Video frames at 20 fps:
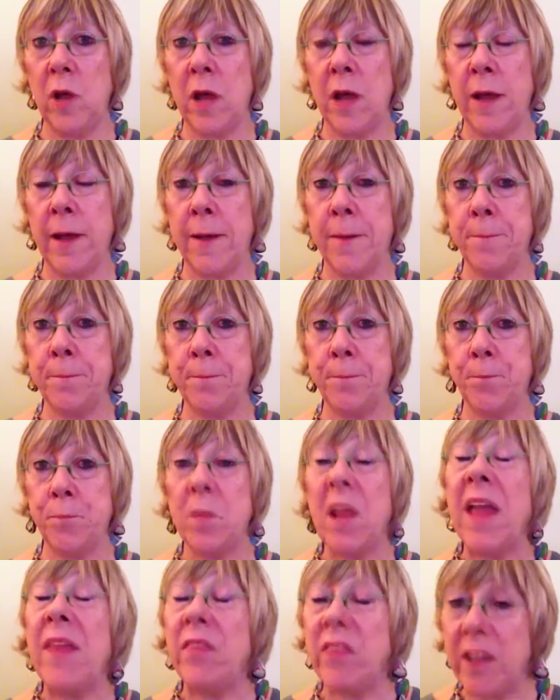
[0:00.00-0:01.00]
and
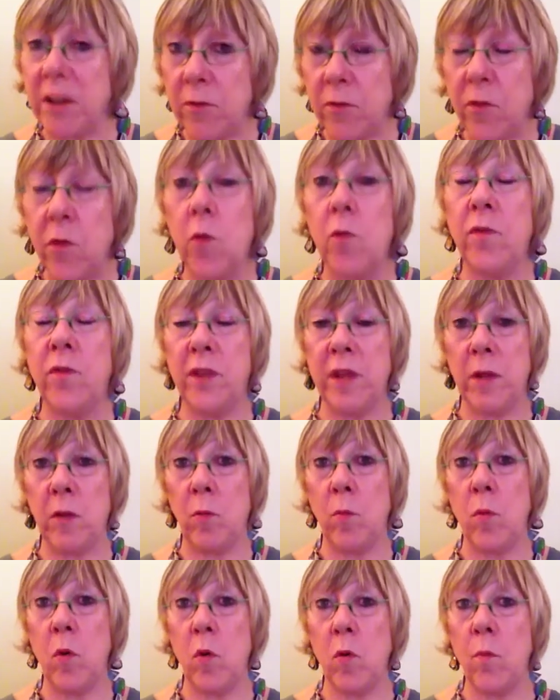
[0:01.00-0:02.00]
therefore feel
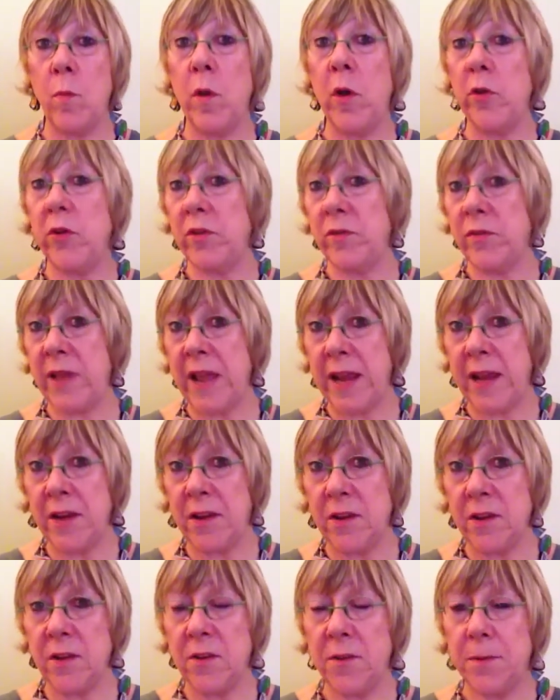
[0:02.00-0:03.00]
more
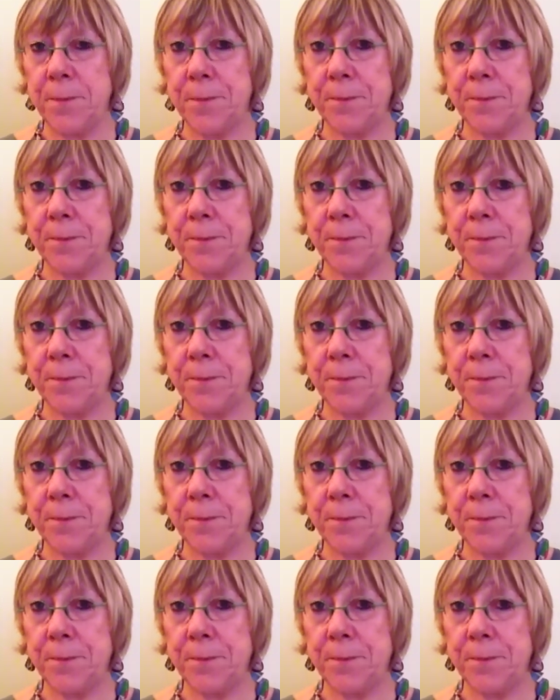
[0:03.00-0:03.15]
motivated.